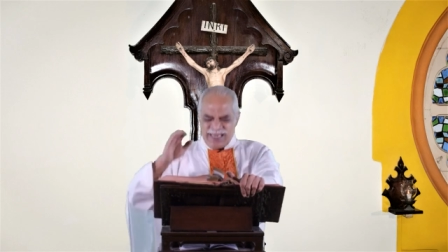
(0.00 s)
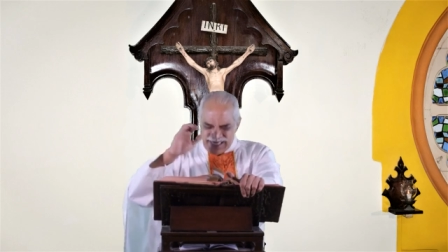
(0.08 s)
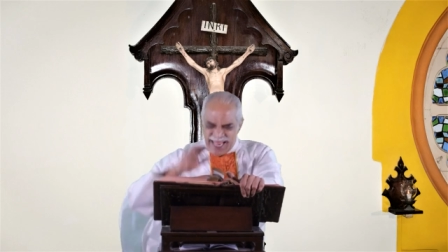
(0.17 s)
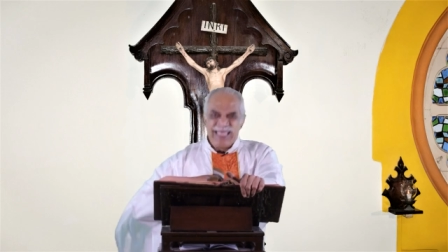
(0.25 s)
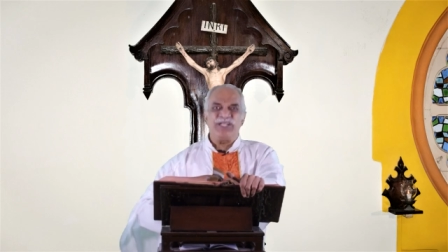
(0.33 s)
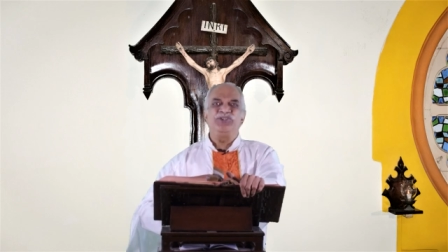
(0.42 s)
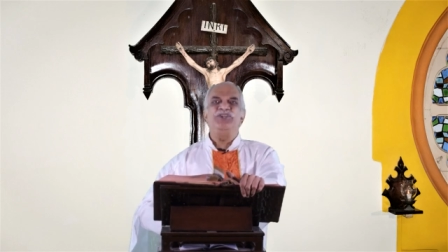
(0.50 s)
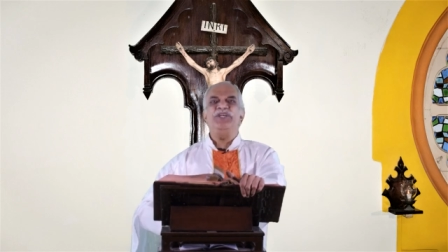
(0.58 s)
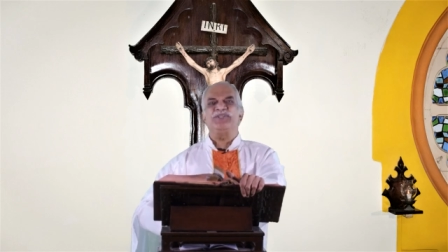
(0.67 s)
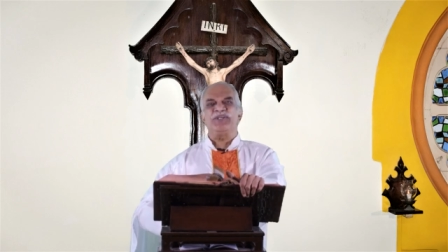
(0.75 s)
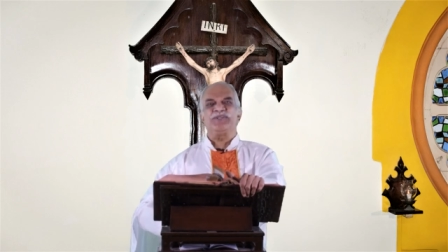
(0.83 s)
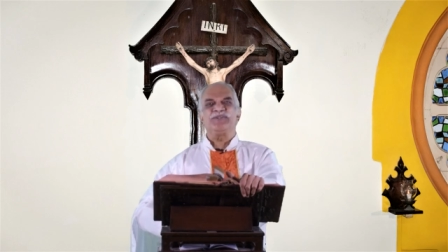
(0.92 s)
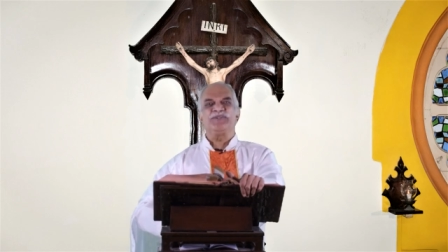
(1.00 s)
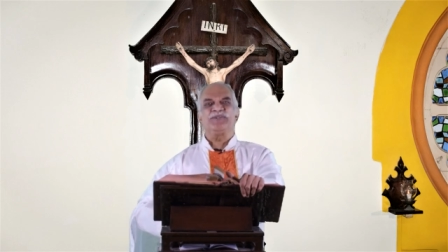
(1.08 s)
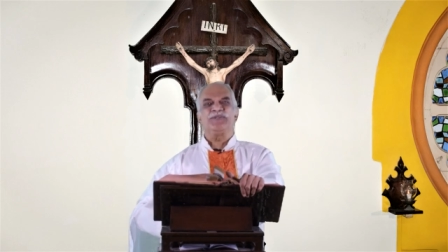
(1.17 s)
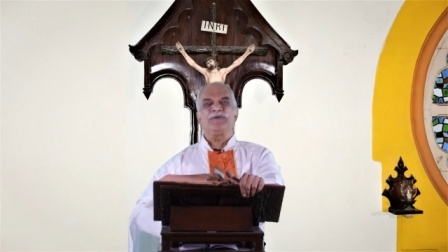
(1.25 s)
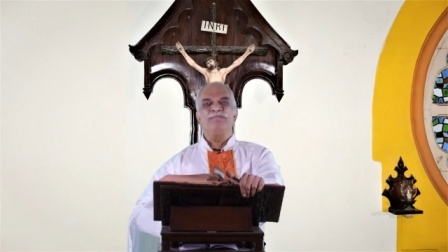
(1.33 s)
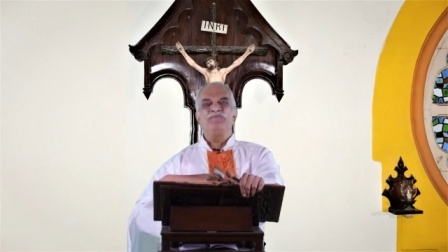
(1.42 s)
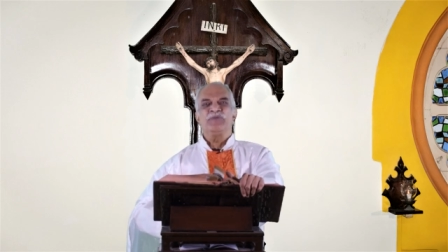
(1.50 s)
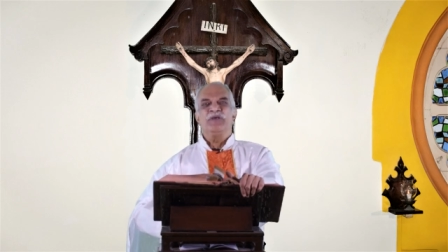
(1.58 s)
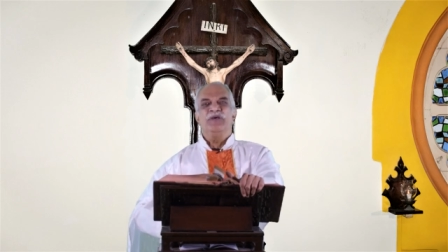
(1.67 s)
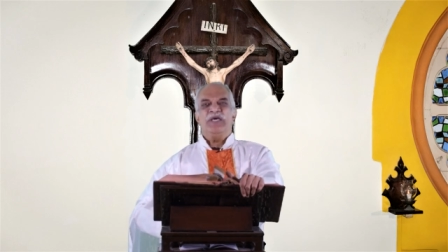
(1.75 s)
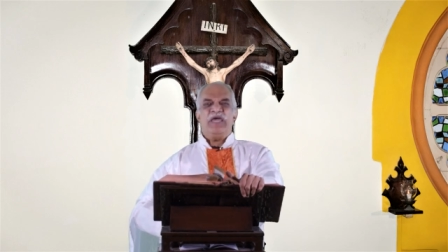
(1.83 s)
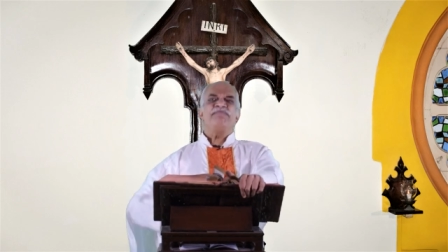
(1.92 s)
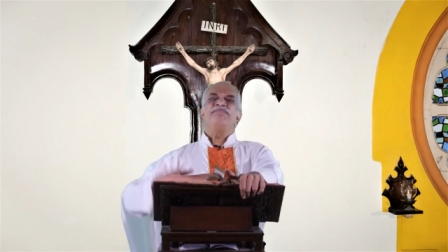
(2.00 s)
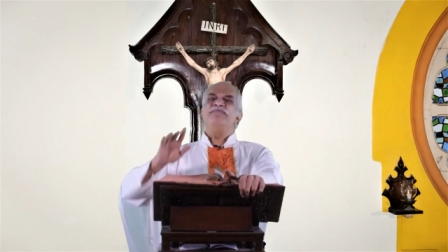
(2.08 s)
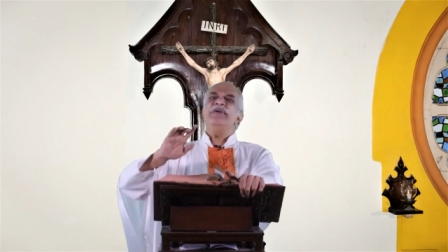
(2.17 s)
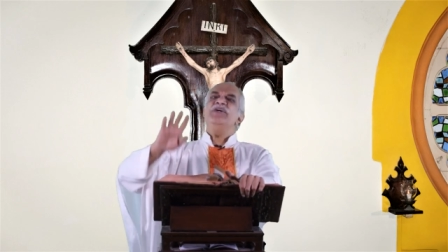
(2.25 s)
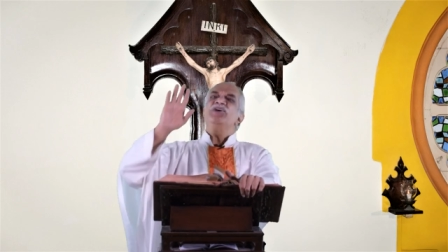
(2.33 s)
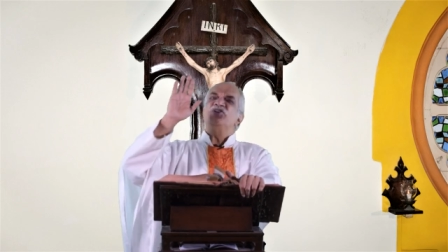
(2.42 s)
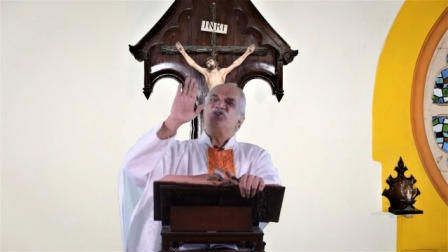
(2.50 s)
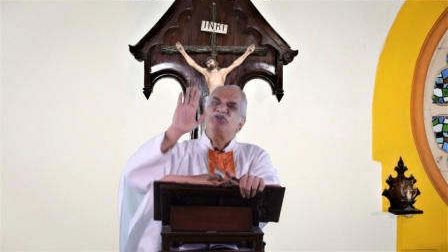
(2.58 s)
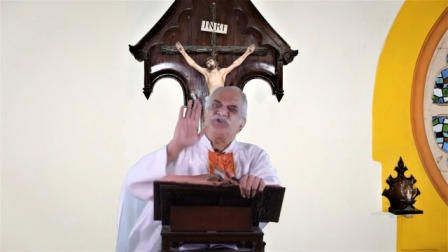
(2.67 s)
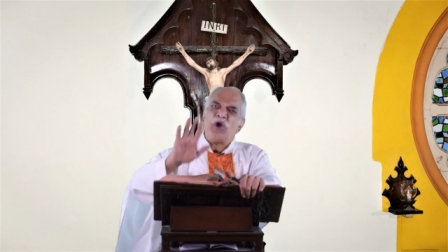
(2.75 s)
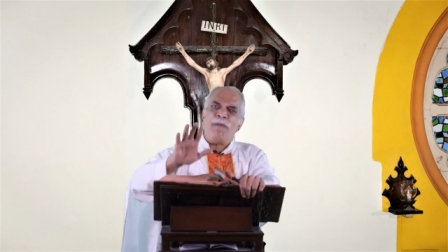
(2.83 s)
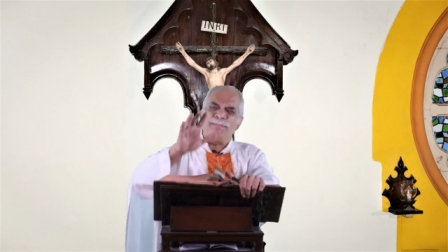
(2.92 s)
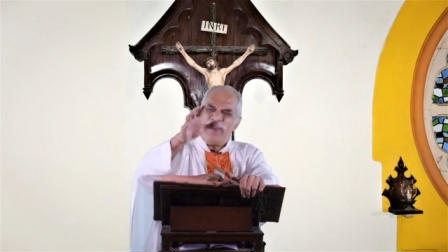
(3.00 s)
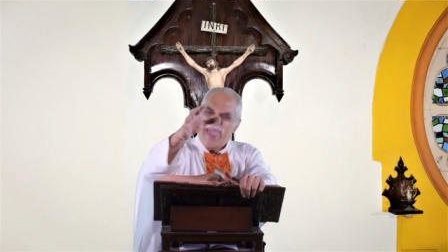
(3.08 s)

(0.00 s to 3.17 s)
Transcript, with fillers: Like Jesus, if we stop